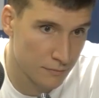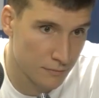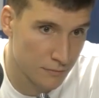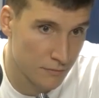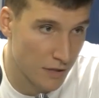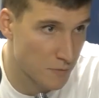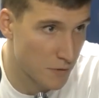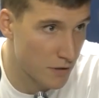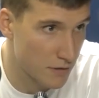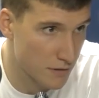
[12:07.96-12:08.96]

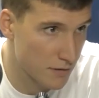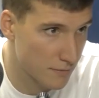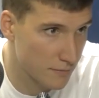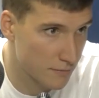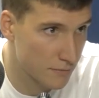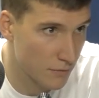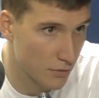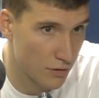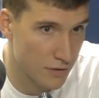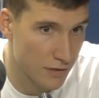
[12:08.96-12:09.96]
Experience.
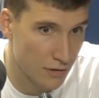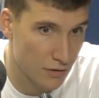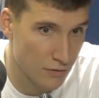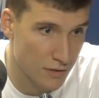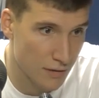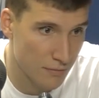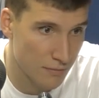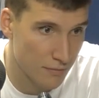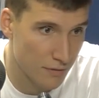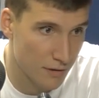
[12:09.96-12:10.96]
Honestly, you know,
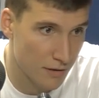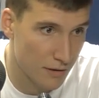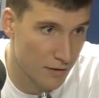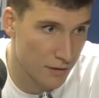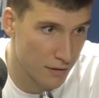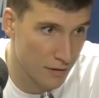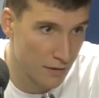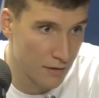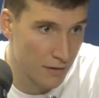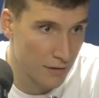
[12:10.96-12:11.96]
some
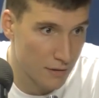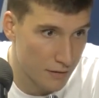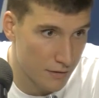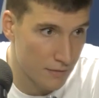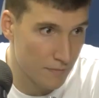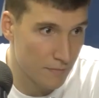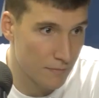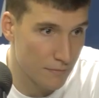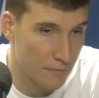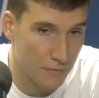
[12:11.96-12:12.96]

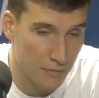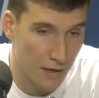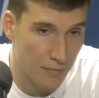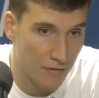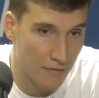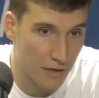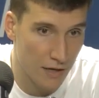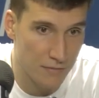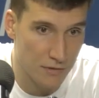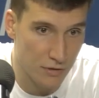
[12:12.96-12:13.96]
a couple of
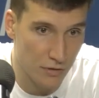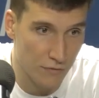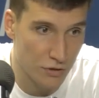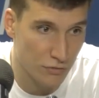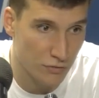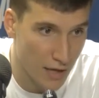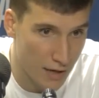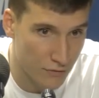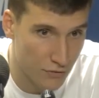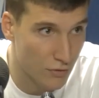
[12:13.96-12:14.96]
times, you know, we should
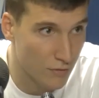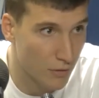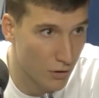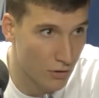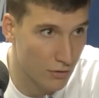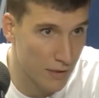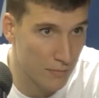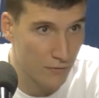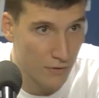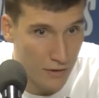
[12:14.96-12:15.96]
dive to the ball. Maybe
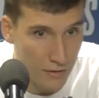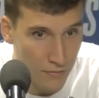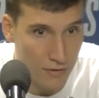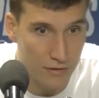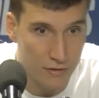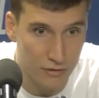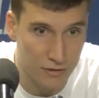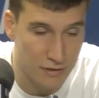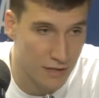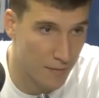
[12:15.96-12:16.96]
we took the
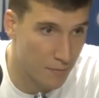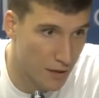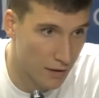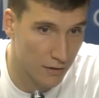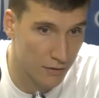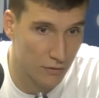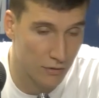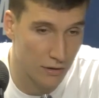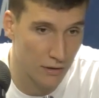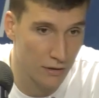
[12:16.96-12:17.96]
step back,
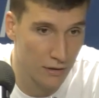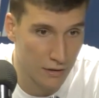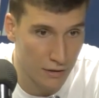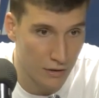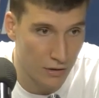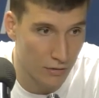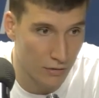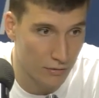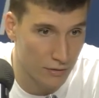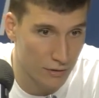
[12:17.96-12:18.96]
or, you
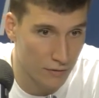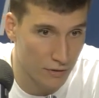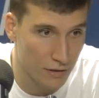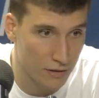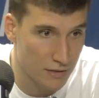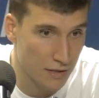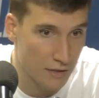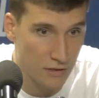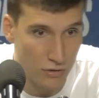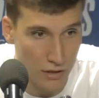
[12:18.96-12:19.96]
know, we didn't set a
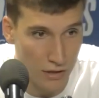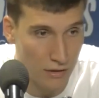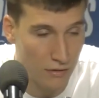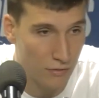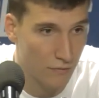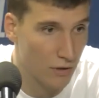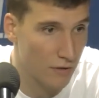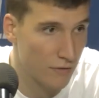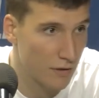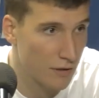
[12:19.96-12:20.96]
screen or
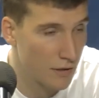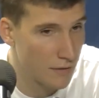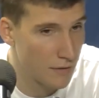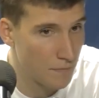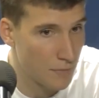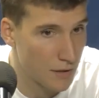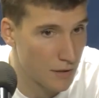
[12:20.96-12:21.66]
whatever. But